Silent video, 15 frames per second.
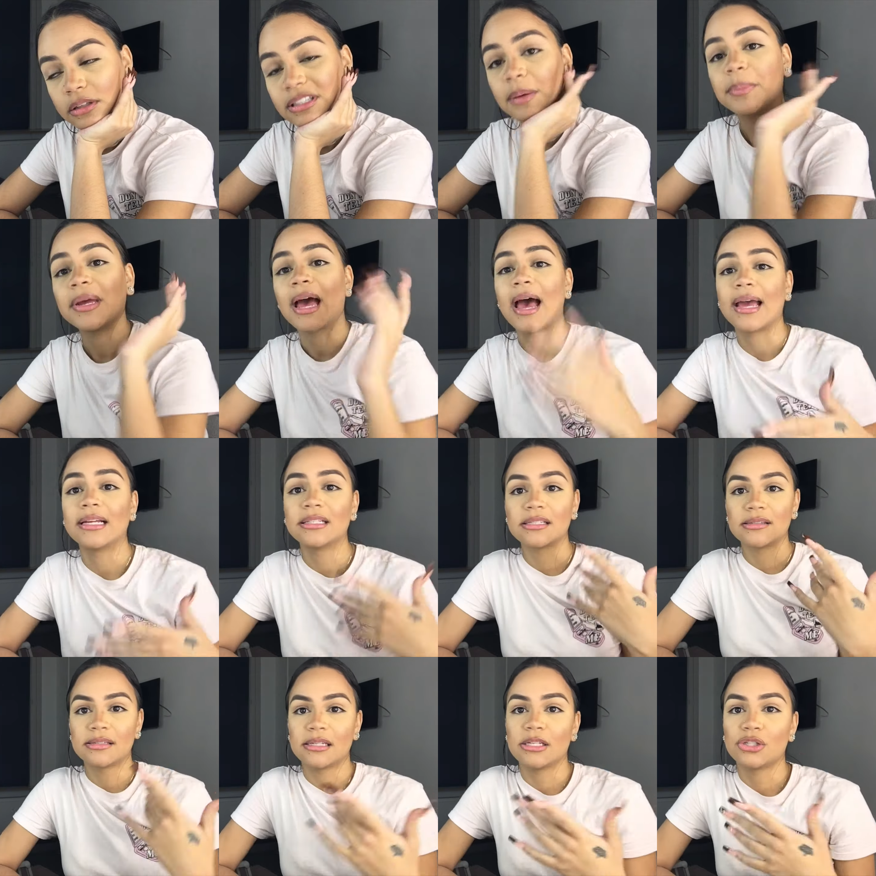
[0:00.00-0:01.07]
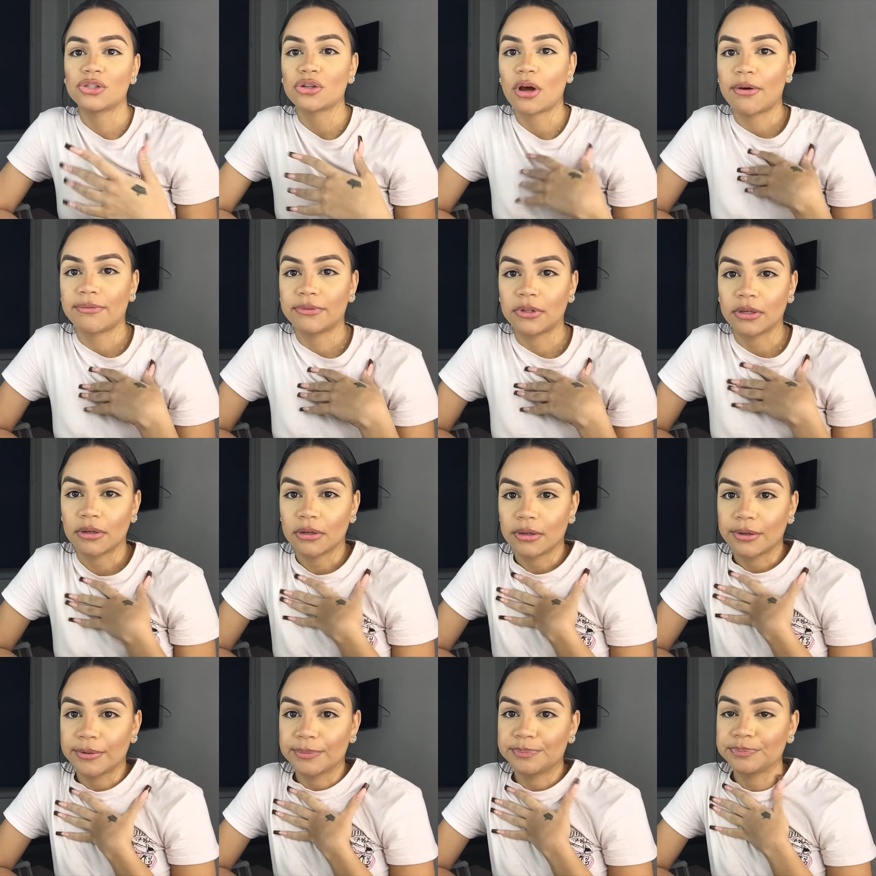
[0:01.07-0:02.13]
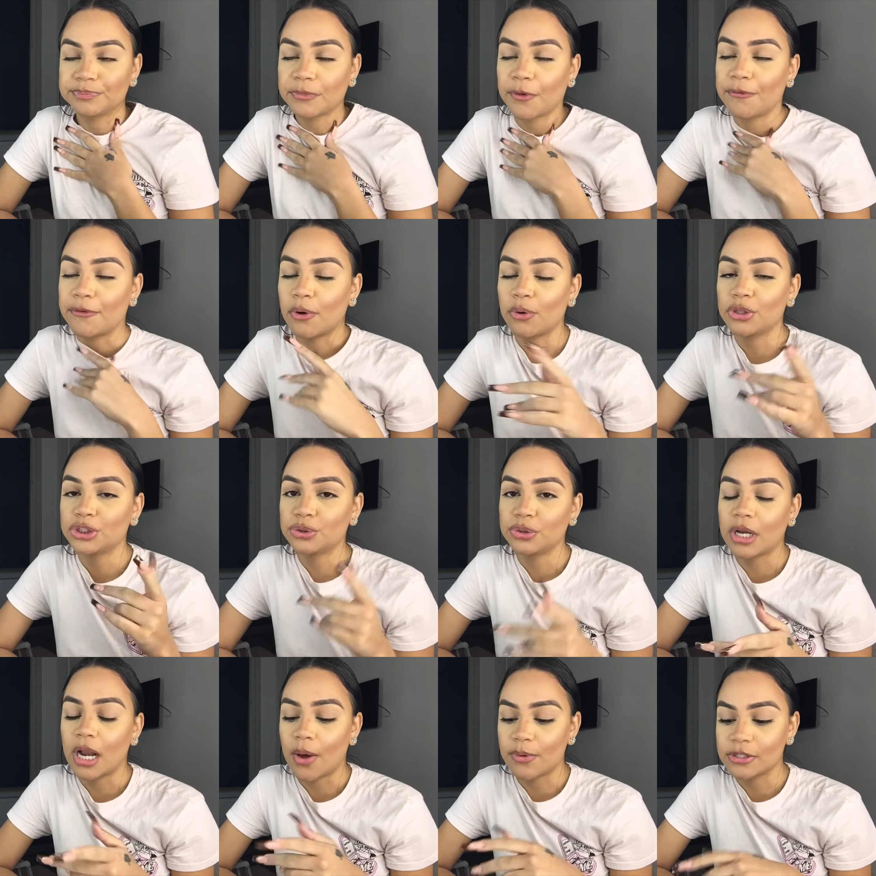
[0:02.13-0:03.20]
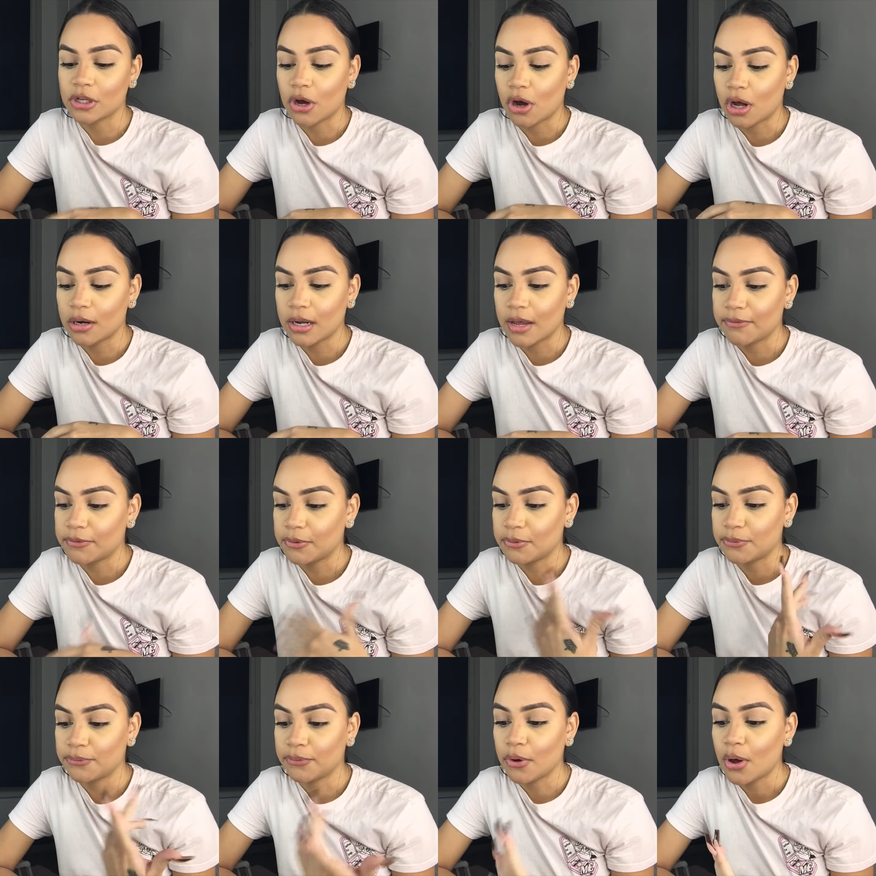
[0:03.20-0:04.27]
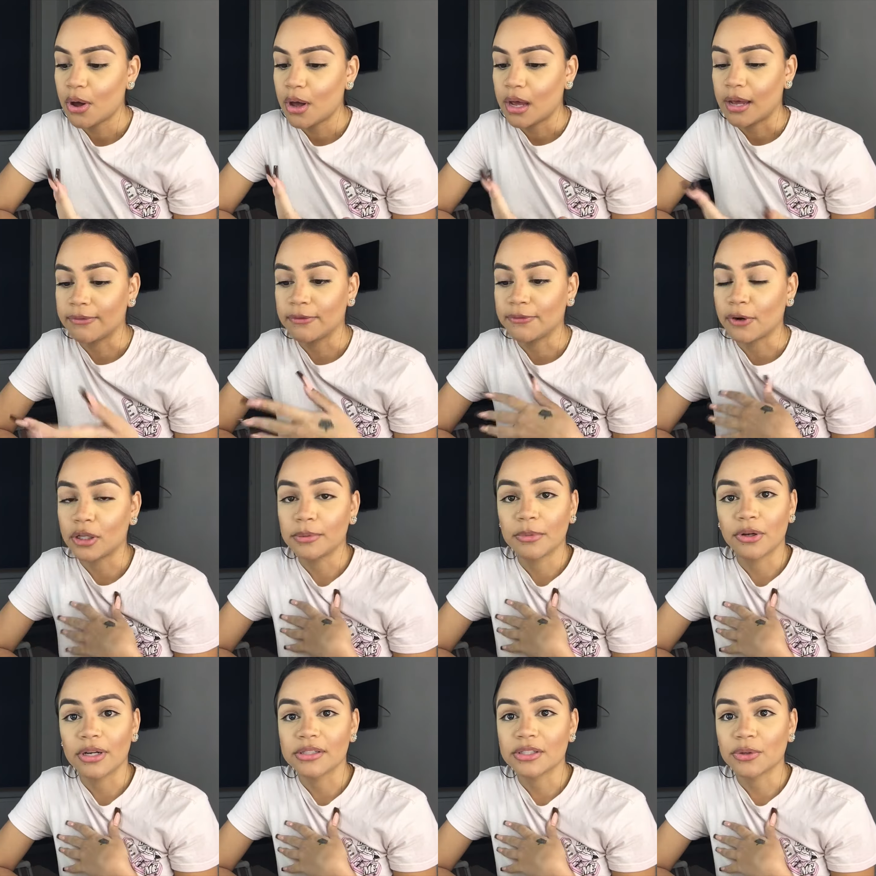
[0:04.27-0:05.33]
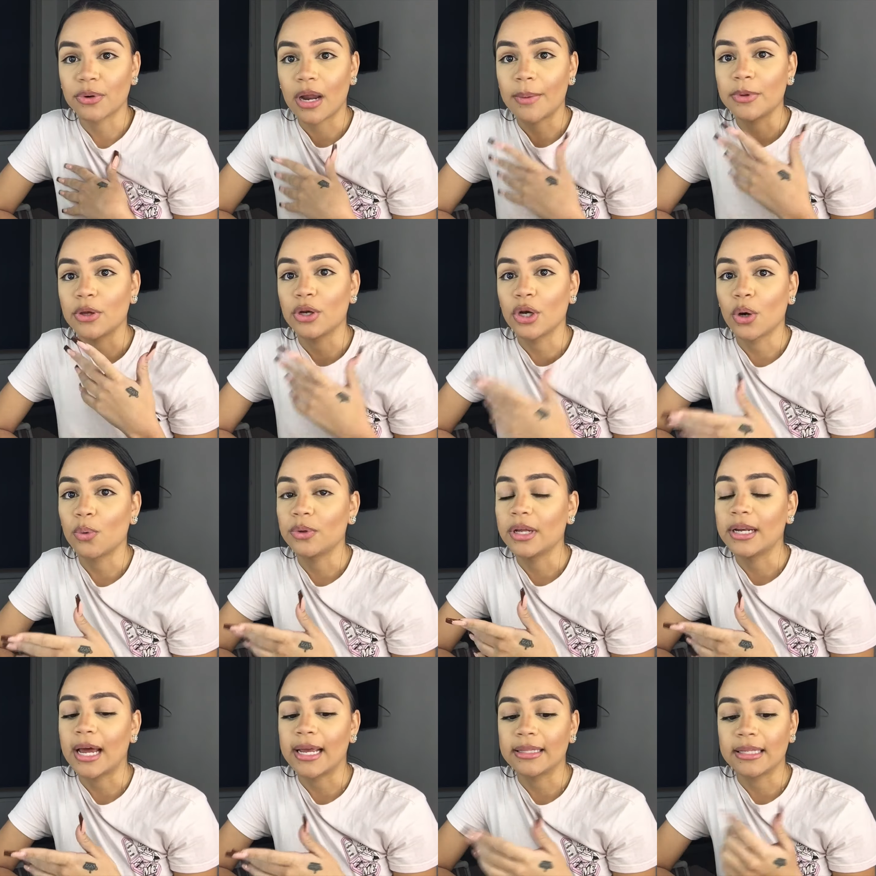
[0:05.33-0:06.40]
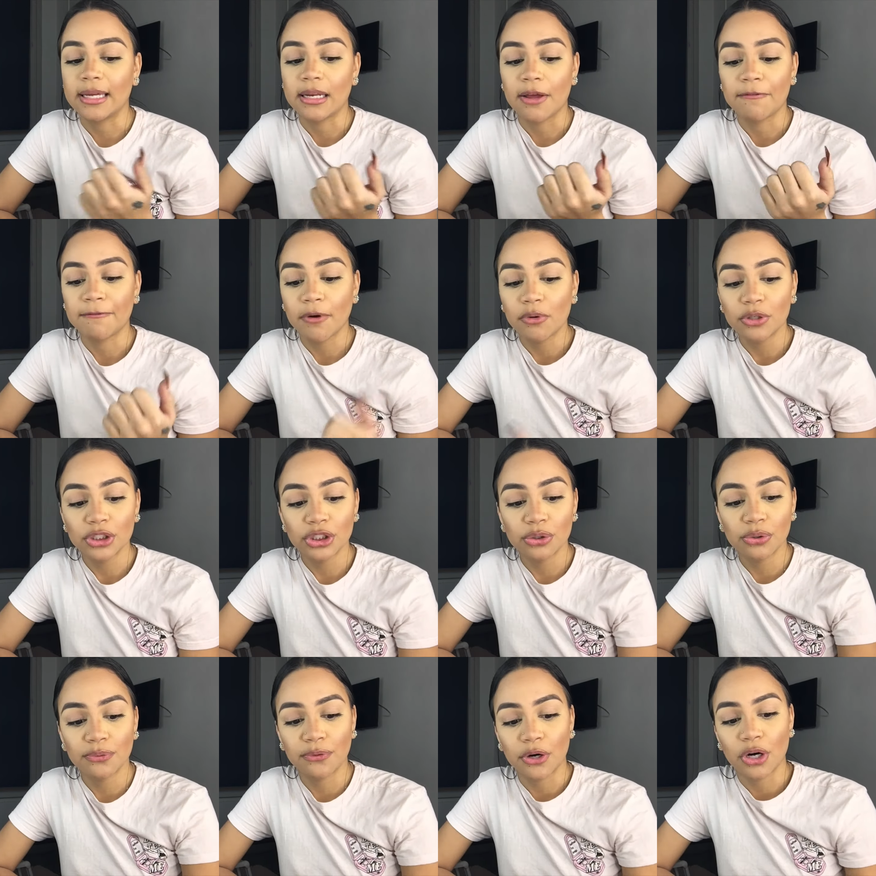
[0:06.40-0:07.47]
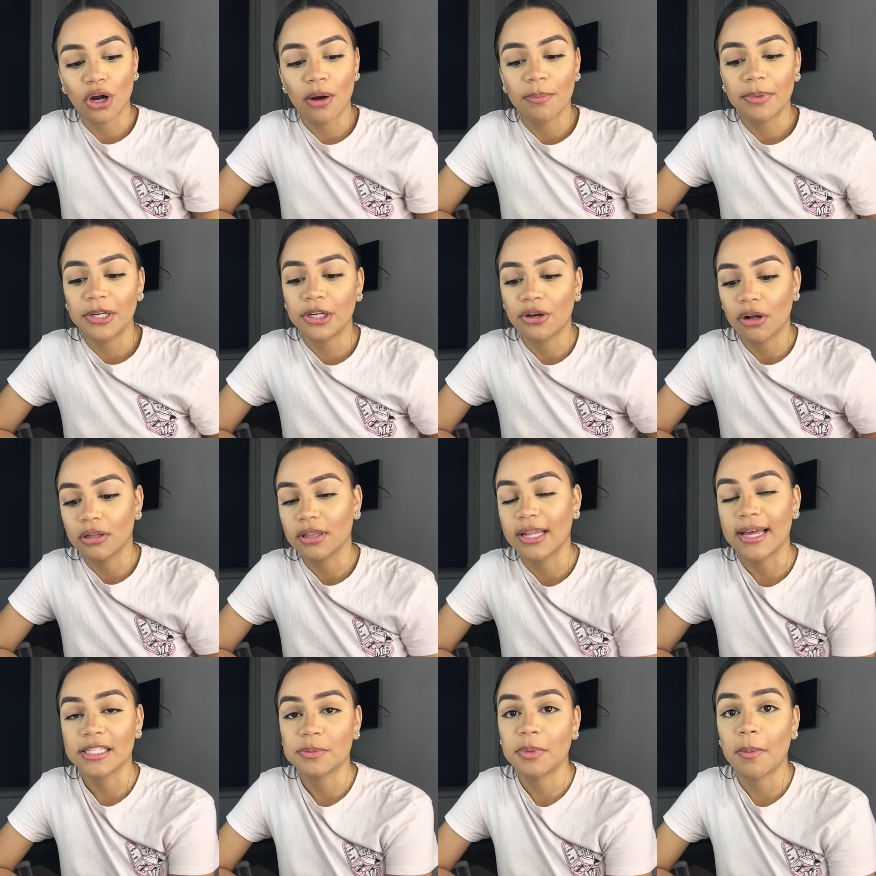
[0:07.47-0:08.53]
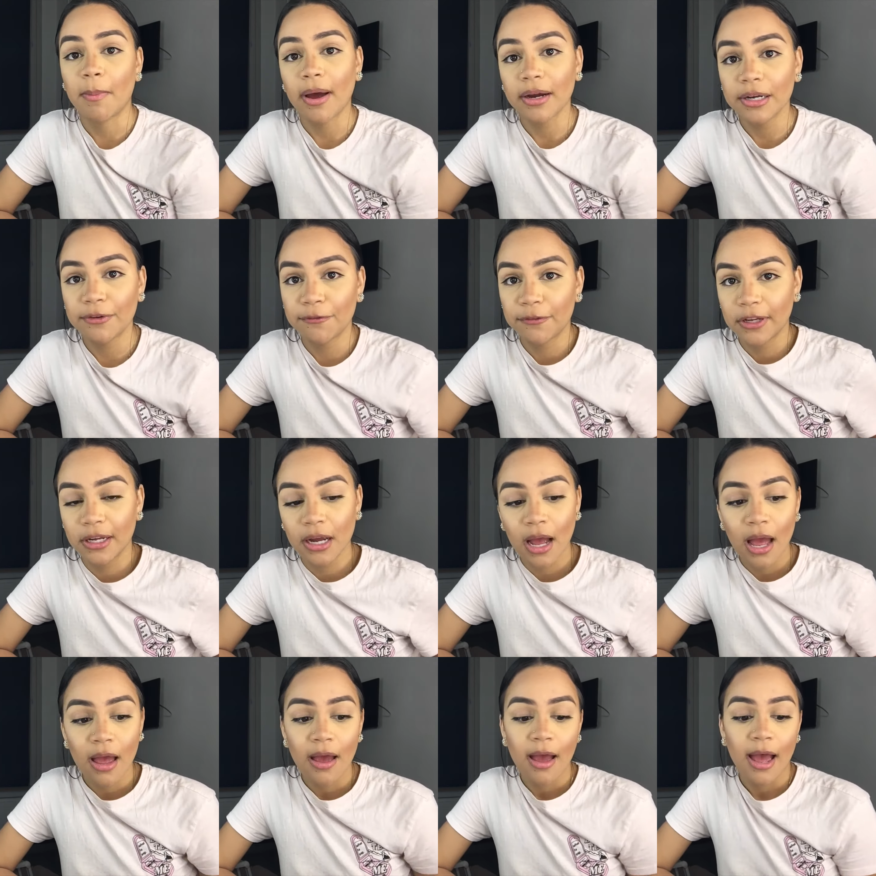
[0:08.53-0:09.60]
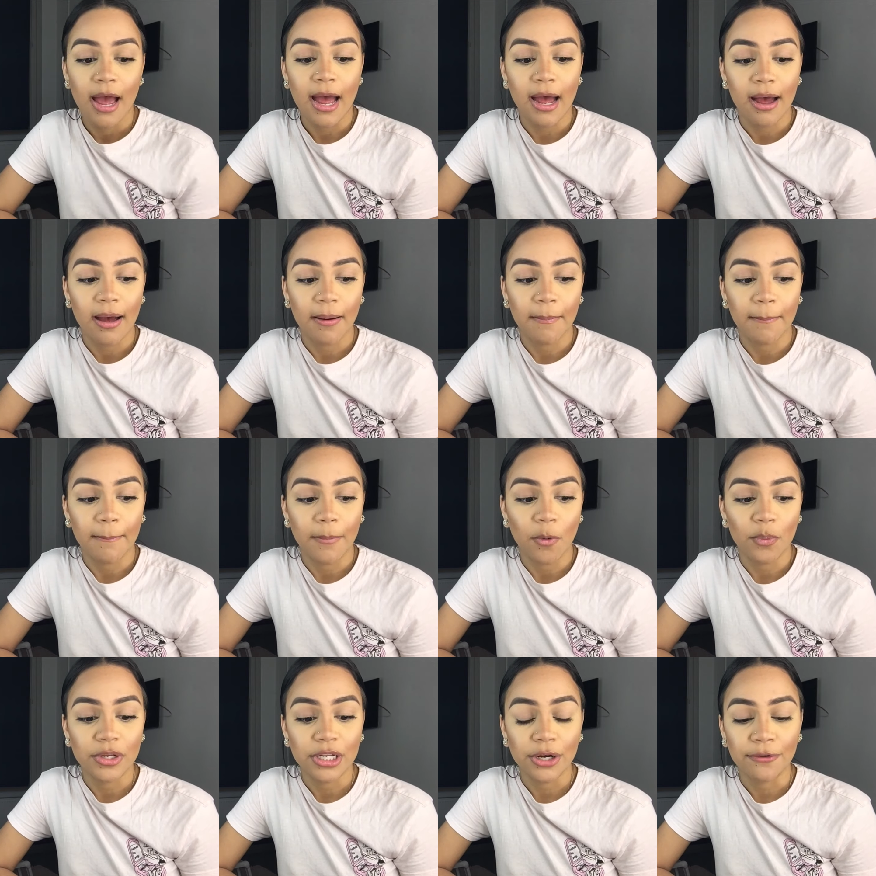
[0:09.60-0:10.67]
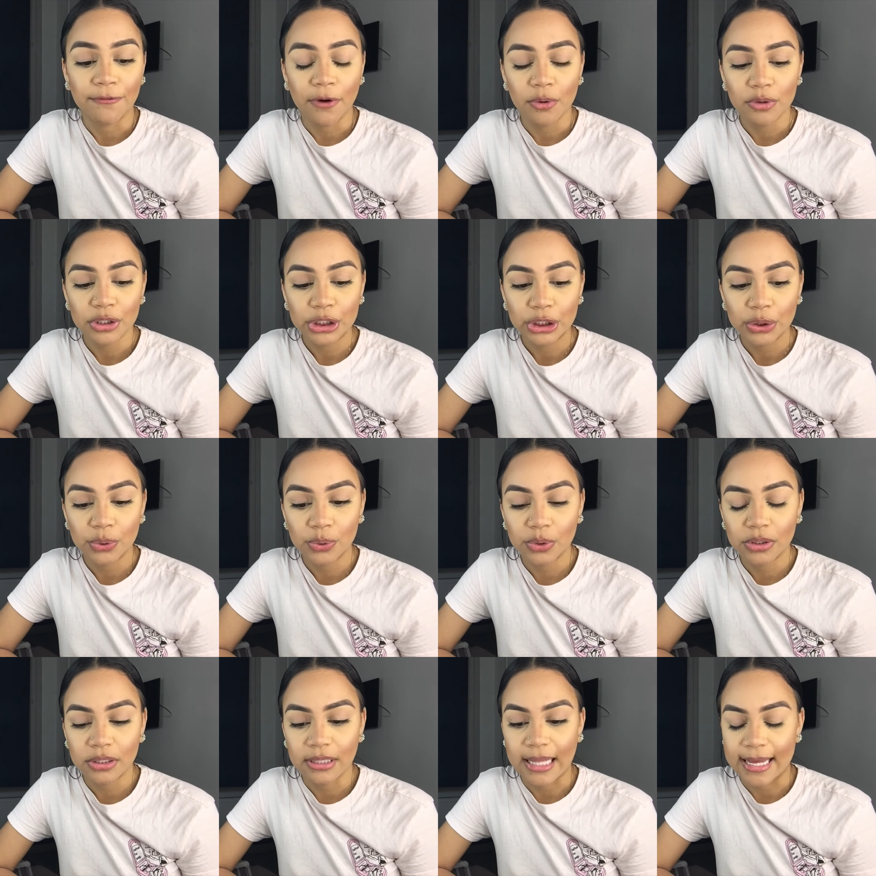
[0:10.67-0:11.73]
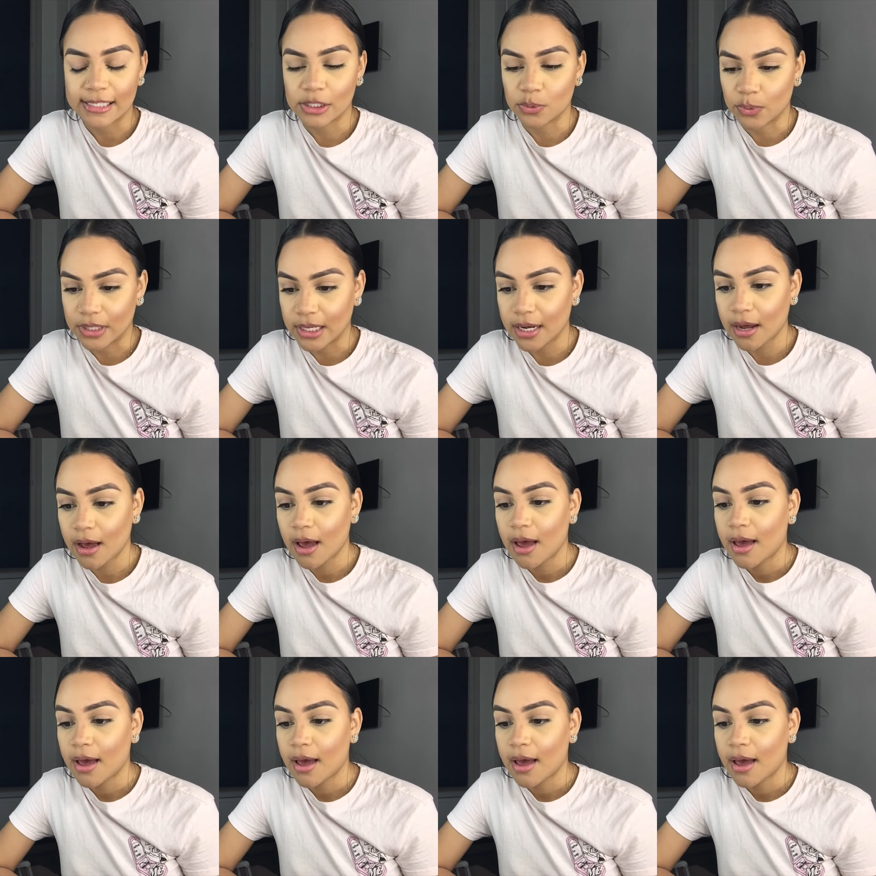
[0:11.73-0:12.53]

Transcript: the behind the scenes of the photo shoot that I was on. If you if you follow me on Instagram, you know that I did a photo shoot for a company called Les Be Magnifique. Um, we did a photo shoot last week